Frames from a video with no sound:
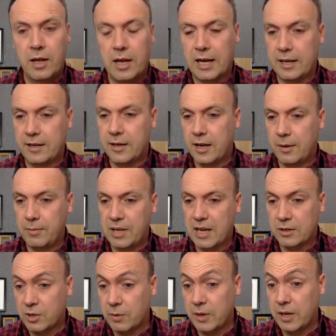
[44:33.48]
And yeah,
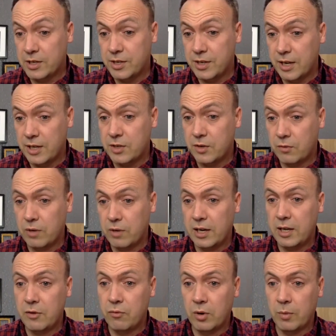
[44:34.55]
so it's a
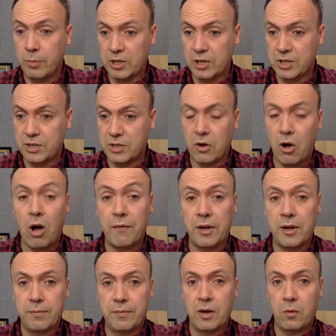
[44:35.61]
really robust offer
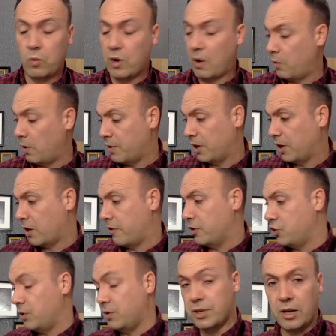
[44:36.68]
that we would encourage
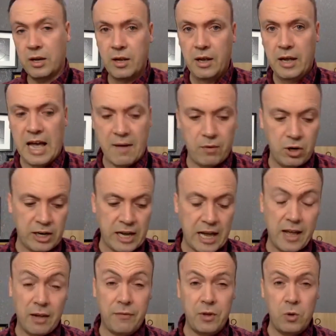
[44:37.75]
you to have a look
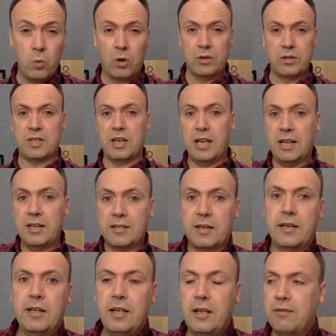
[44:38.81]
at. If you want to
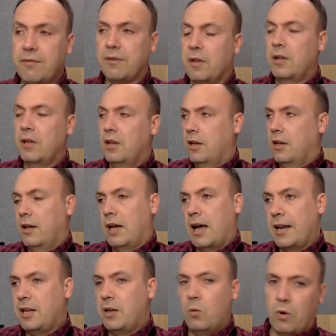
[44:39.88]
interleave
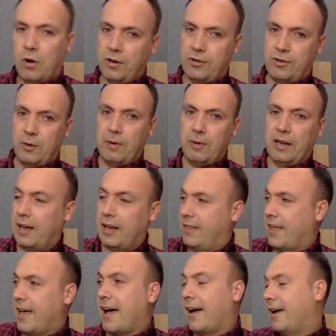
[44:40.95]
and you want to do it like
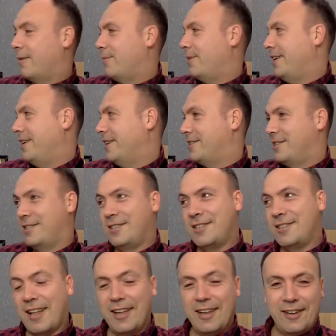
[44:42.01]
that, I mean, it's
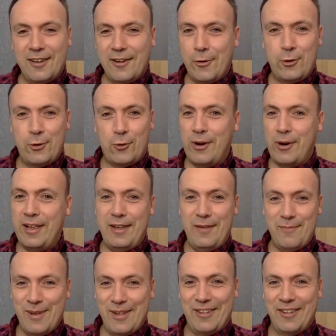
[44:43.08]
like a dream.